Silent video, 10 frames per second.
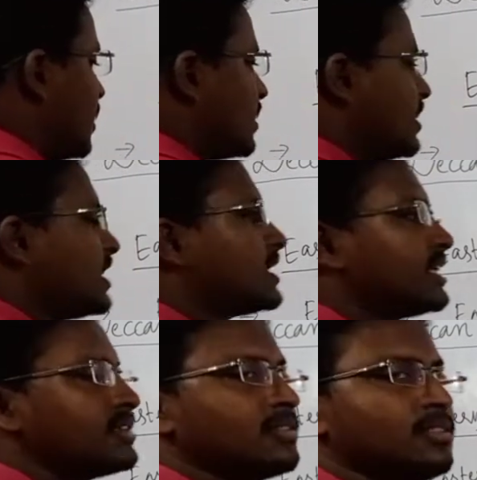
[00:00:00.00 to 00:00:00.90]

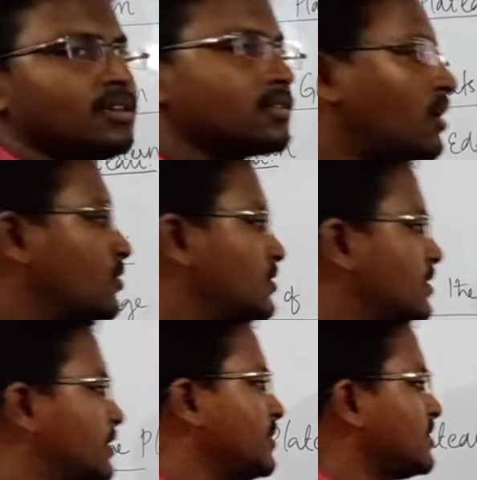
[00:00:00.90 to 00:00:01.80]
Nilgiris in the south.
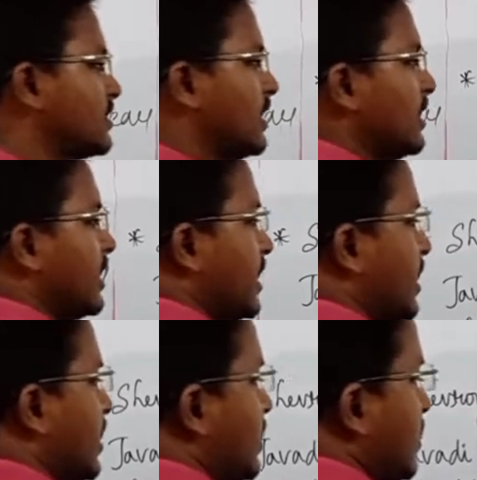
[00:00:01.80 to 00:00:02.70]
That means
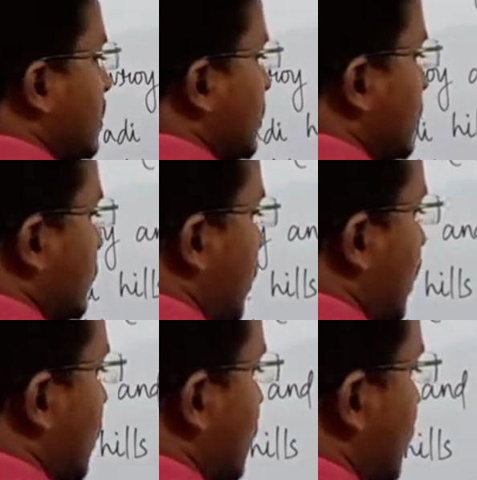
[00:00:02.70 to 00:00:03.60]
here this
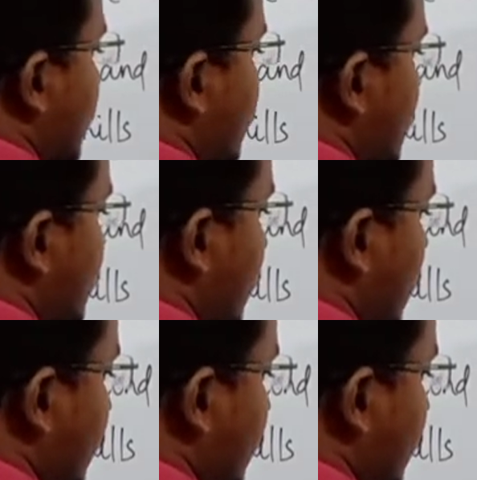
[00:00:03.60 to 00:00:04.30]
Mahanadi river is flowing